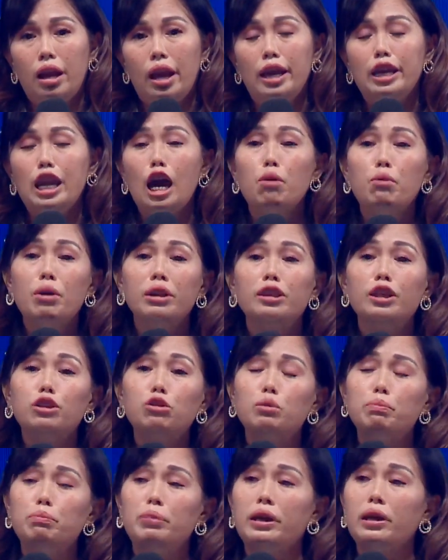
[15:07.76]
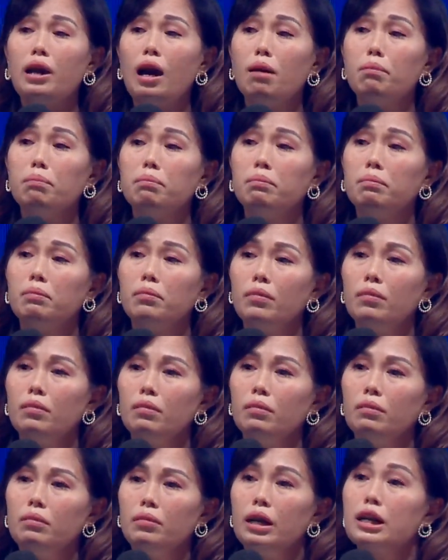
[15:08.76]
And I wanted to become
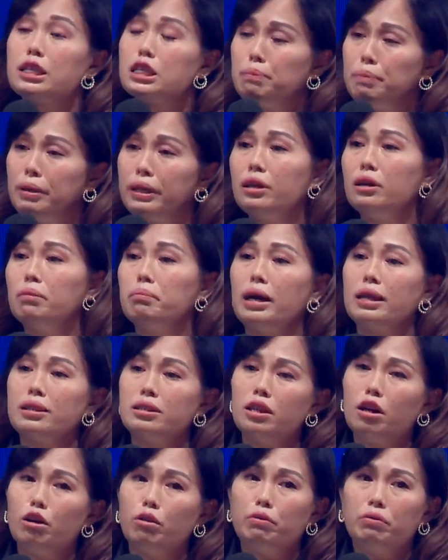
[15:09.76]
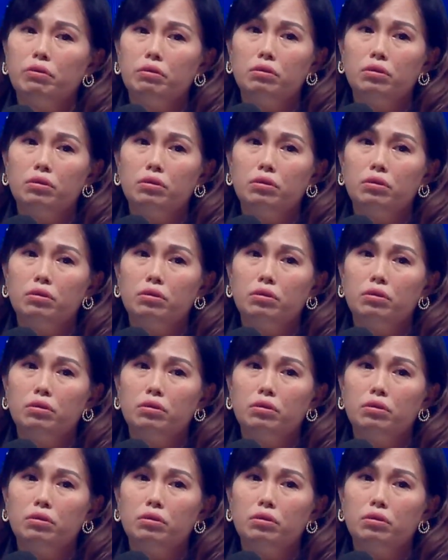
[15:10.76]
a speaker myself.